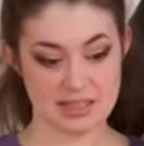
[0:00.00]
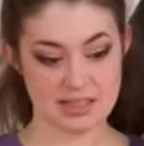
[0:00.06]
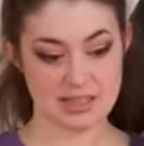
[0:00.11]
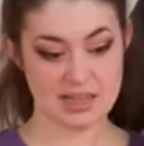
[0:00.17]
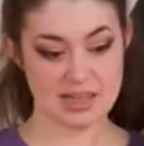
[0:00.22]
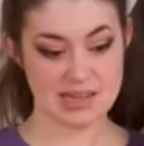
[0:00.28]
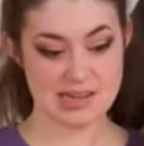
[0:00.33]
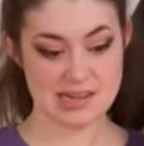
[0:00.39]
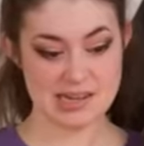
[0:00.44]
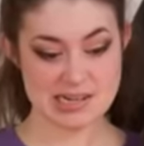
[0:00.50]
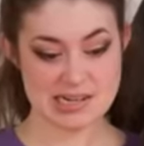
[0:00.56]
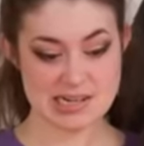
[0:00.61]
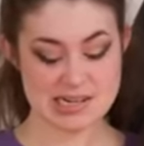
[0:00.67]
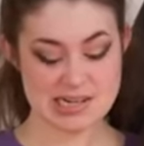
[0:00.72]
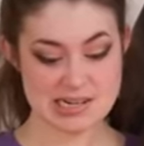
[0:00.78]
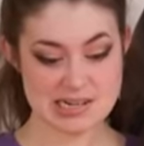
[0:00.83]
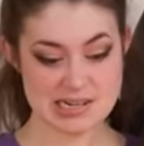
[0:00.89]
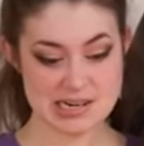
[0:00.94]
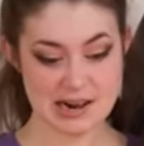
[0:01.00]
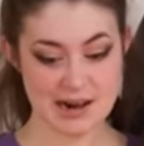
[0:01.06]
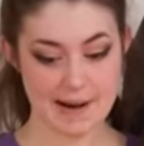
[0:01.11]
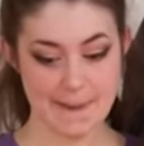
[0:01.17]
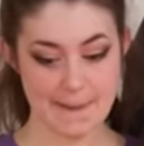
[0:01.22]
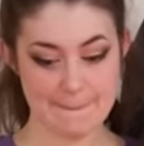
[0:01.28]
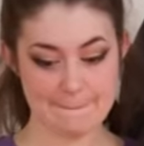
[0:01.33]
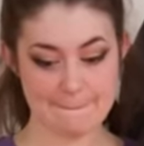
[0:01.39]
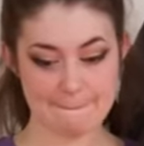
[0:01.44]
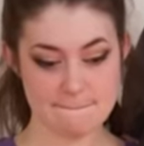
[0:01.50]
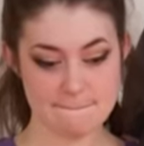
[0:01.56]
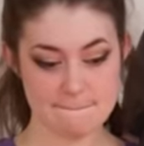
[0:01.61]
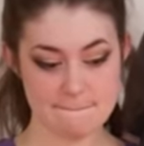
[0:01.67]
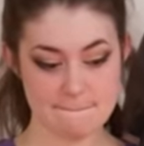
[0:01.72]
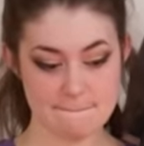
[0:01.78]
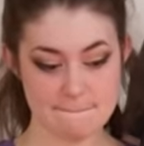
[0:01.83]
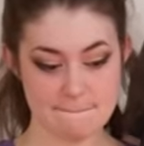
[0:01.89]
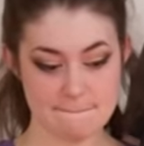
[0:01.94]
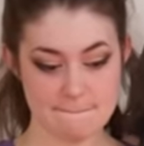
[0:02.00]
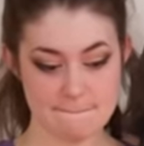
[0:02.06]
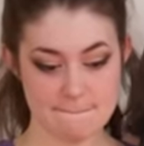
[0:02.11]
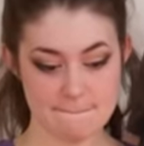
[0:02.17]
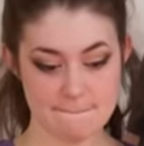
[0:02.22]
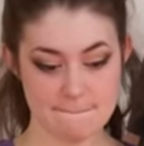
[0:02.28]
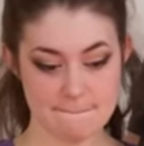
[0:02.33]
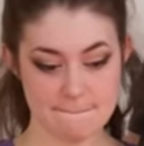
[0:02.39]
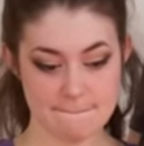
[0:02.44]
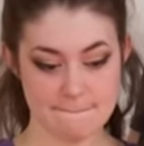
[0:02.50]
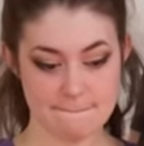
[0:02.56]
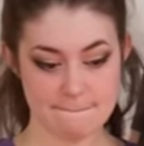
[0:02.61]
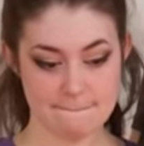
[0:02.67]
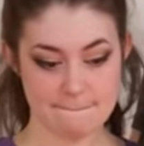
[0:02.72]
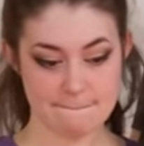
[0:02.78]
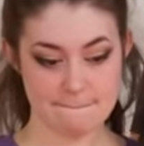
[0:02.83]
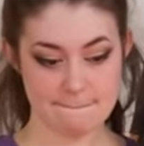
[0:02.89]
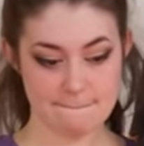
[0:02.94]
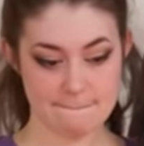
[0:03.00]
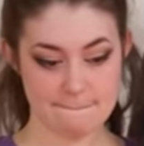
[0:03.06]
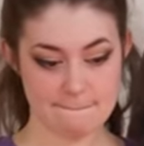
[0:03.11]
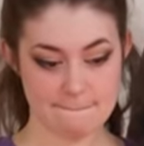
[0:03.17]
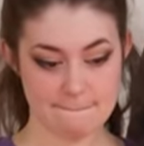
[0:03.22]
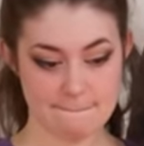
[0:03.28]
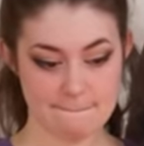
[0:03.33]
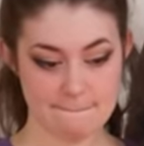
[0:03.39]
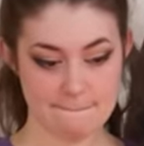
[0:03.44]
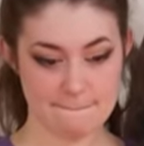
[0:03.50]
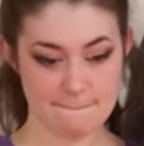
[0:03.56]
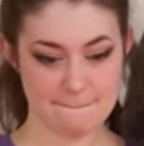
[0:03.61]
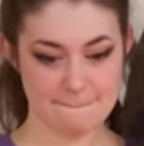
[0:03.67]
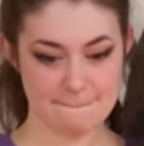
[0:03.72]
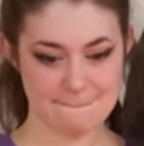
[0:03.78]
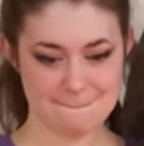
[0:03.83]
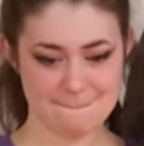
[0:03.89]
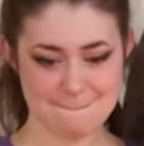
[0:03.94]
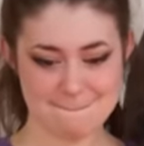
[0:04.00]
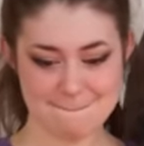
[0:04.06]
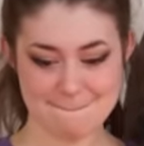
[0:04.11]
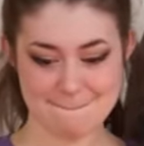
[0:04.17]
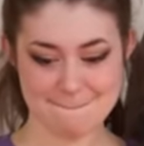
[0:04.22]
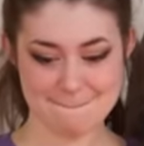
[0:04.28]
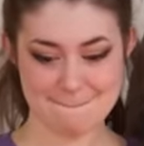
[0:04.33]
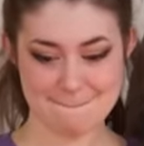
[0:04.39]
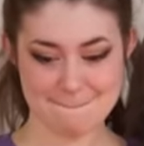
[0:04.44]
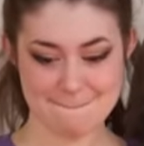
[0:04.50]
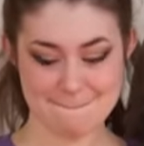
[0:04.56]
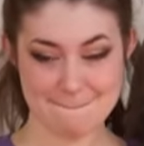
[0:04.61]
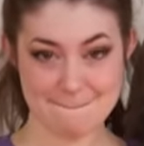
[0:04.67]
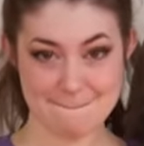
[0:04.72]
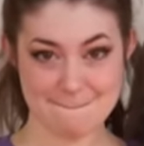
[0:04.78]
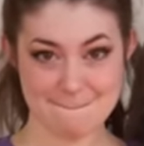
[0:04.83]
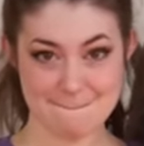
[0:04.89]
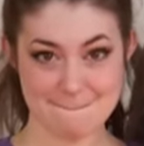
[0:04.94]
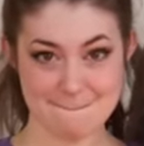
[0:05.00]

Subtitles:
This person isn't speaking.